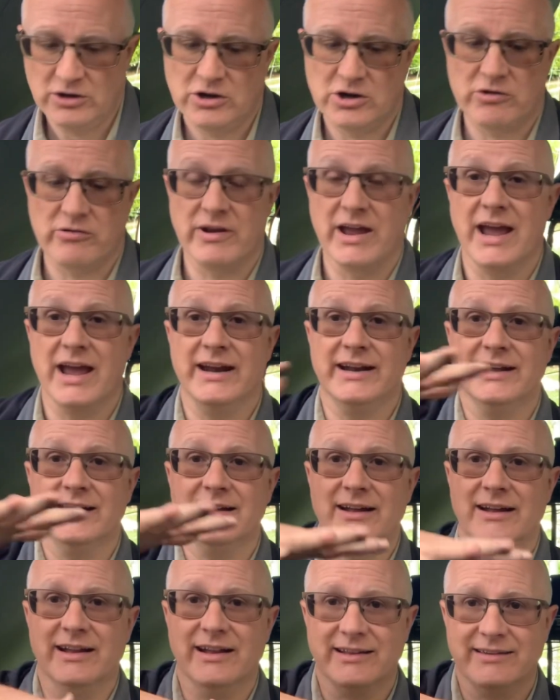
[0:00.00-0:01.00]
create an
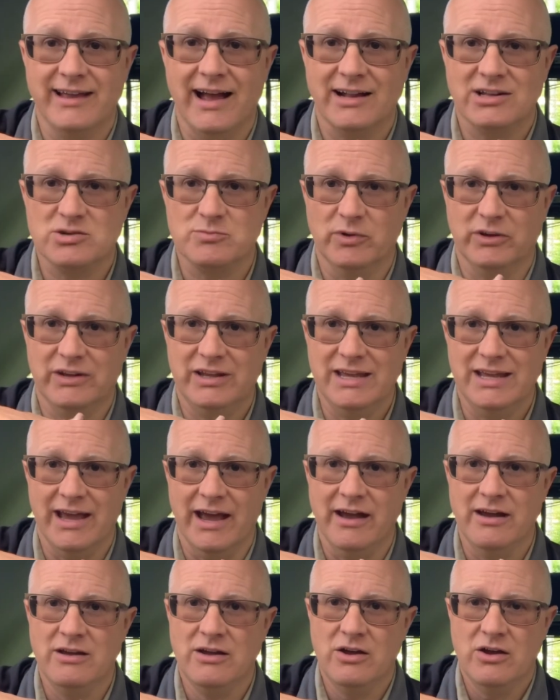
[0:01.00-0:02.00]
attachment here